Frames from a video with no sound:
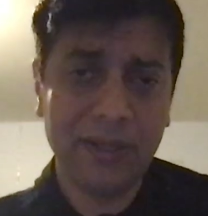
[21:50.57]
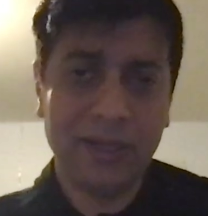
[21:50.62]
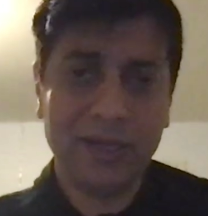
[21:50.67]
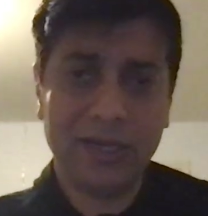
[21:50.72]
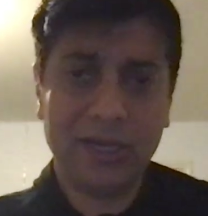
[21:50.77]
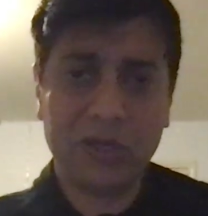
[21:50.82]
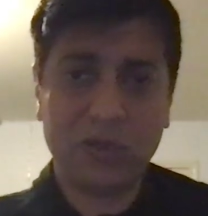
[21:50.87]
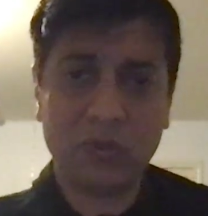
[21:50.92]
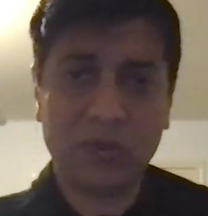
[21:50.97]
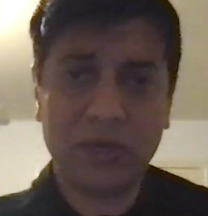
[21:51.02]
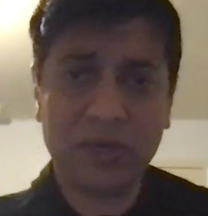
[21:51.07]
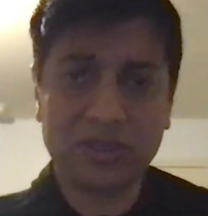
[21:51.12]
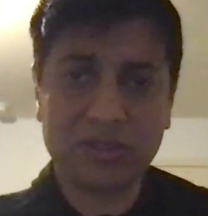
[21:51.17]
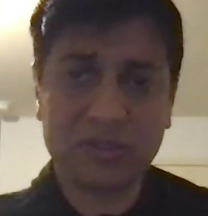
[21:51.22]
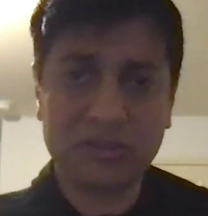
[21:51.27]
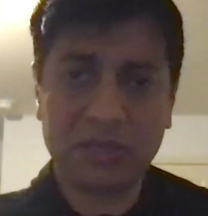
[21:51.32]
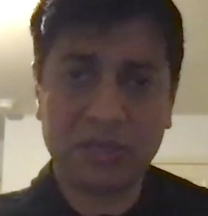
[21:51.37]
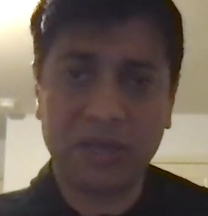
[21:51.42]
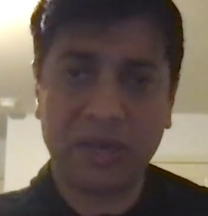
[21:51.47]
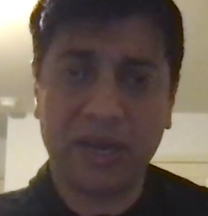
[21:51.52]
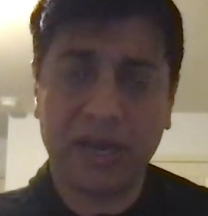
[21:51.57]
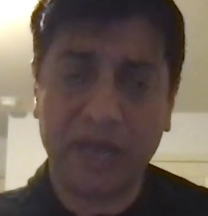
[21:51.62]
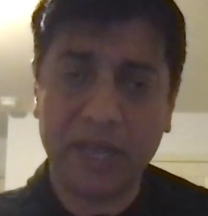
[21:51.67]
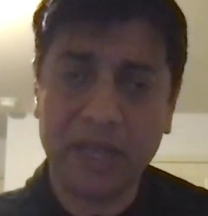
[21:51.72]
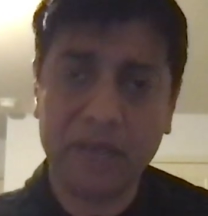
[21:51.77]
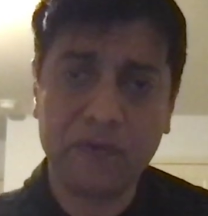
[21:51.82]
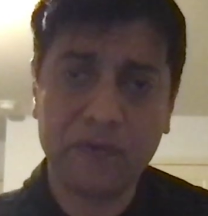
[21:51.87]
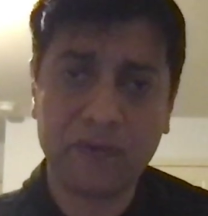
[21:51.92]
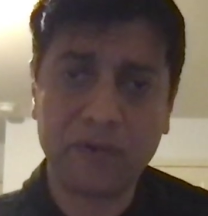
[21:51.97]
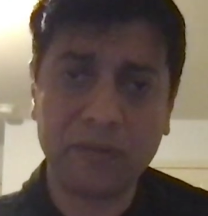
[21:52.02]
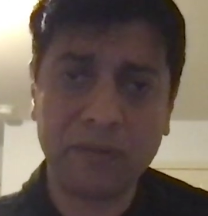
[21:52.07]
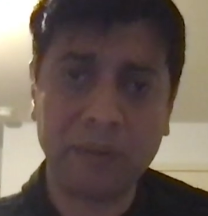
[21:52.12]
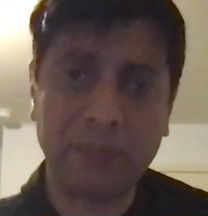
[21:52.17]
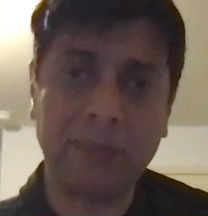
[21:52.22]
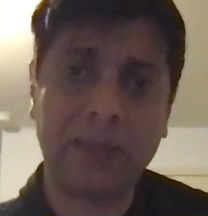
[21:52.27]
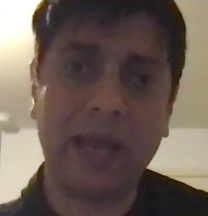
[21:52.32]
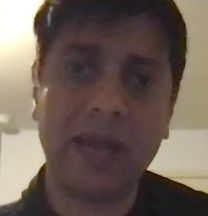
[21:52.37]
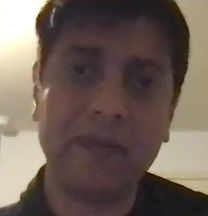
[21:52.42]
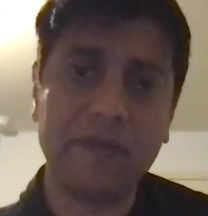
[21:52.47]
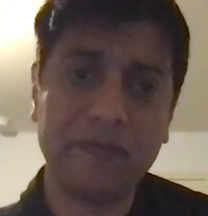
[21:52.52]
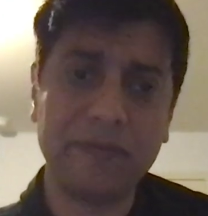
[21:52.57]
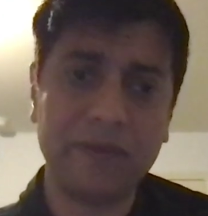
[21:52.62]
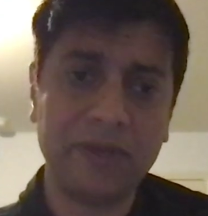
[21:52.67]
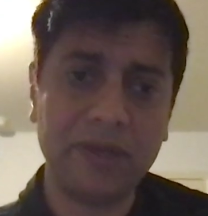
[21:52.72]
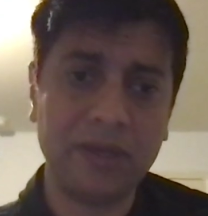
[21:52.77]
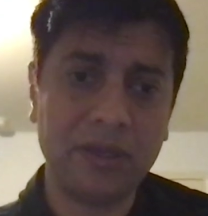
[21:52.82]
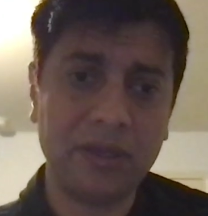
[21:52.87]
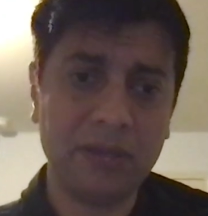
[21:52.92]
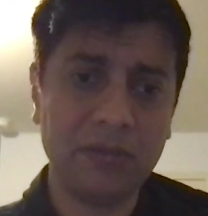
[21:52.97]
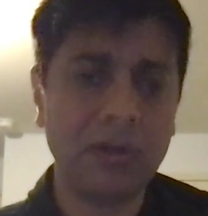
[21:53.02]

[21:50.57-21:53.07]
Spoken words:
It was a hike from Amalfi,